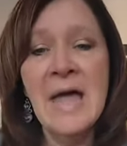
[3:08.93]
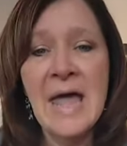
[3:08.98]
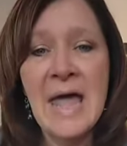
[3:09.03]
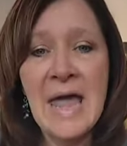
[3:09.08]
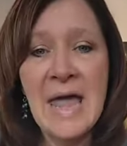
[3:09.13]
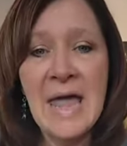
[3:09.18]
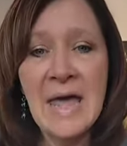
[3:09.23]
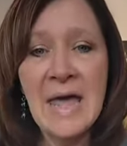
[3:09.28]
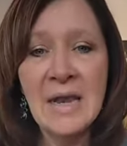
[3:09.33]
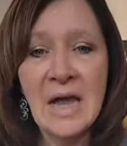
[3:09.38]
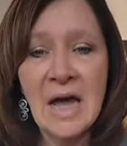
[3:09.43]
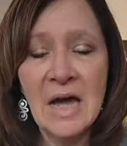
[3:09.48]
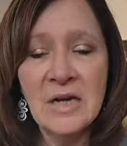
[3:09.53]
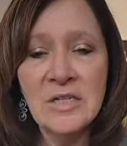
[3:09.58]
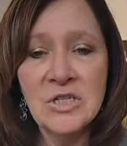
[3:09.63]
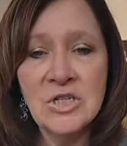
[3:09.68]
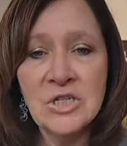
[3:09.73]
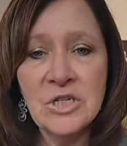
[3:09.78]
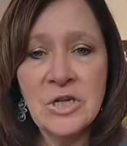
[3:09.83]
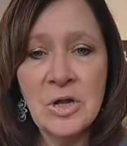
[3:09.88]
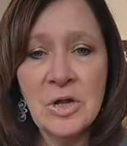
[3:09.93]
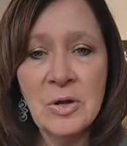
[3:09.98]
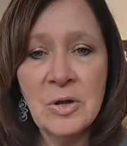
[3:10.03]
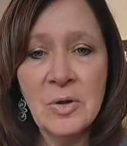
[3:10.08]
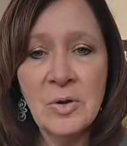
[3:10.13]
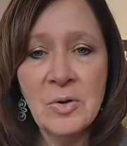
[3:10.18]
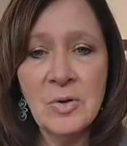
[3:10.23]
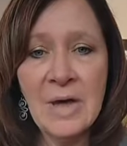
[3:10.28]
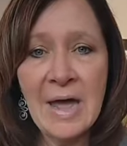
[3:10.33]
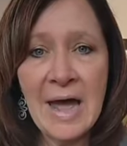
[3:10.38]
and I
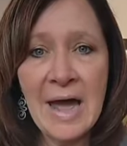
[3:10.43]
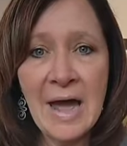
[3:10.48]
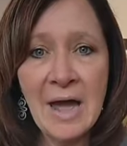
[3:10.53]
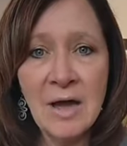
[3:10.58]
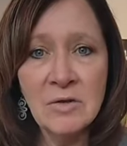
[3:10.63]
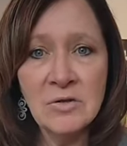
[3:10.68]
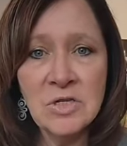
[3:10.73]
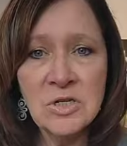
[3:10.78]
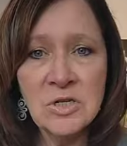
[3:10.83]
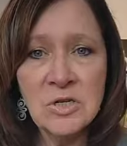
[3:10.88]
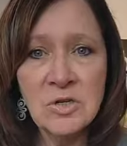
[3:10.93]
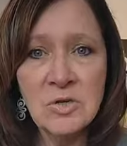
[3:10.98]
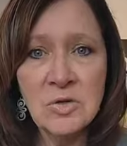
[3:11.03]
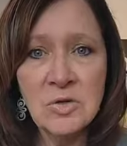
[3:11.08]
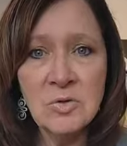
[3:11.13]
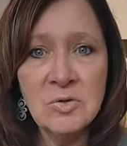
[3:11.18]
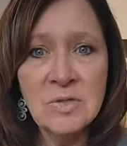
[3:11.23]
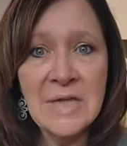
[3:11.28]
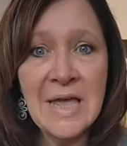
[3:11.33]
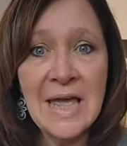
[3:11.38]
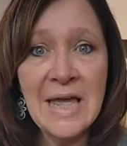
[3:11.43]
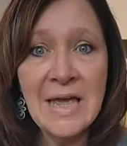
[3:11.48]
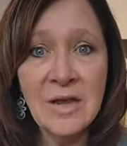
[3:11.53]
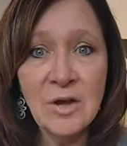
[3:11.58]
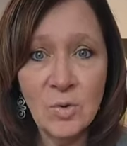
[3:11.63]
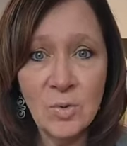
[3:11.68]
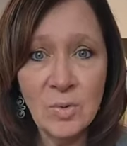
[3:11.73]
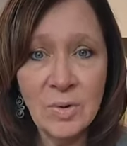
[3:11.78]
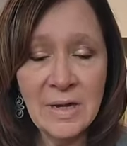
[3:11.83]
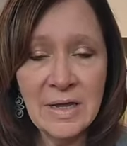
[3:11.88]
showed how to use a
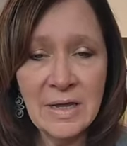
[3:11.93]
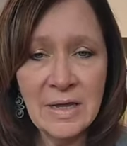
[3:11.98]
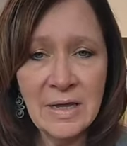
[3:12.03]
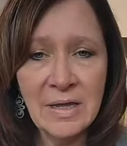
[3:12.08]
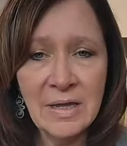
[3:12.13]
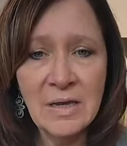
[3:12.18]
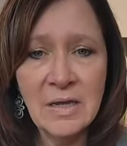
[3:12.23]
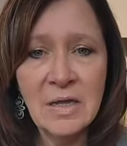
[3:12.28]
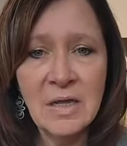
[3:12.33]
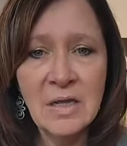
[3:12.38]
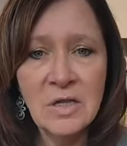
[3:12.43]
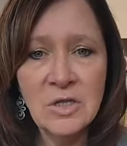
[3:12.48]
grid